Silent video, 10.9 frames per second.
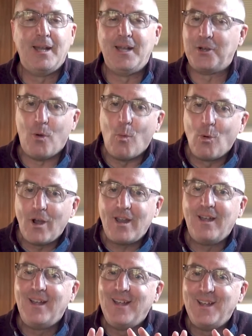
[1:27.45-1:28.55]
Now don't worry,
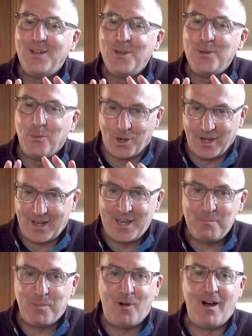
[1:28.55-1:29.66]
we're going to
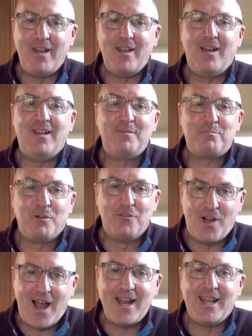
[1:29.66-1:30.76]
keep on
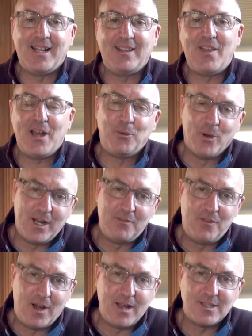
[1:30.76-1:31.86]
providing that great
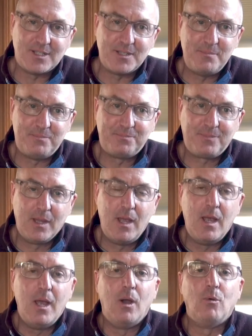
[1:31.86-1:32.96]
advice.
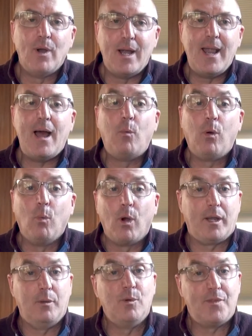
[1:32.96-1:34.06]
Right now, we're
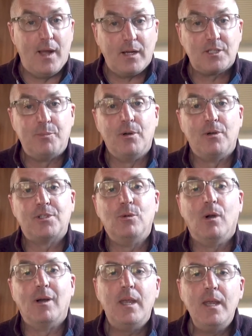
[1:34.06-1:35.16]
working with experts who
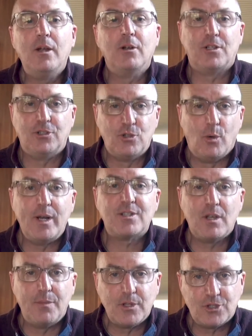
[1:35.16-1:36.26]
are eager to join us
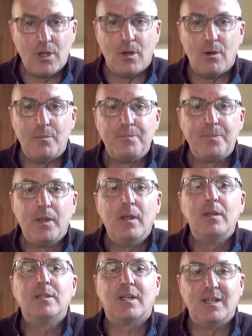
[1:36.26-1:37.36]
on the show
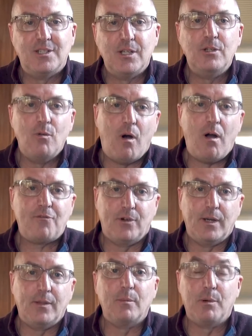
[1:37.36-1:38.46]
to continue
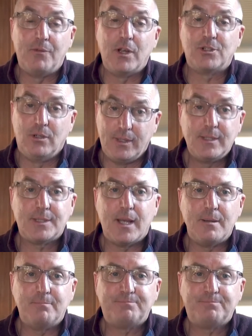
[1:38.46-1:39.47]
offering their professional insight.